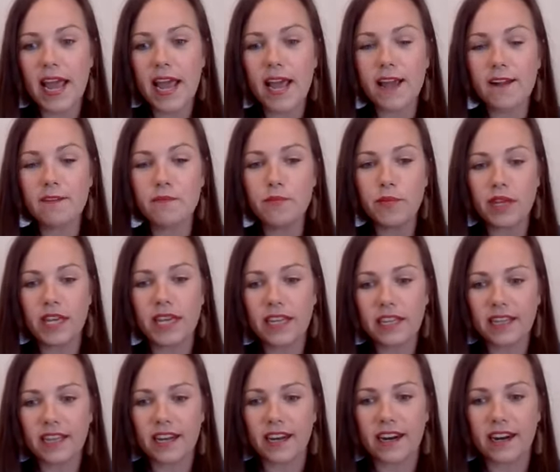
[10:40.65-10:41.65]
and being
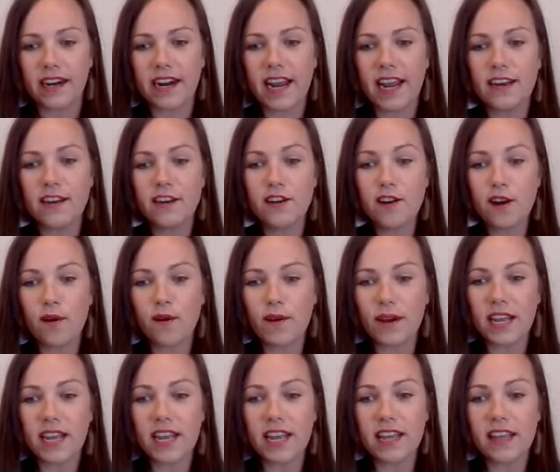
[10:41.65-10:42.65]
there and
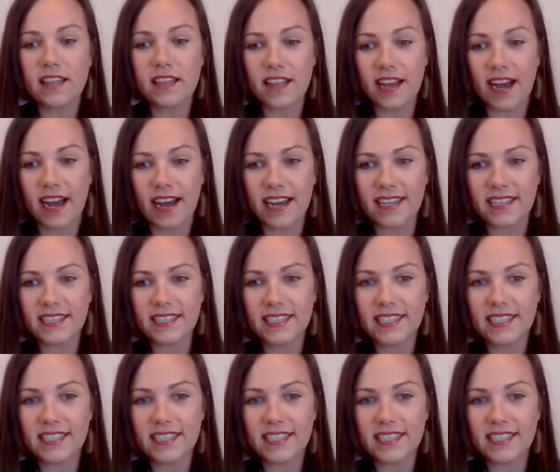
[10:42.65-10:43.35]
knowing that,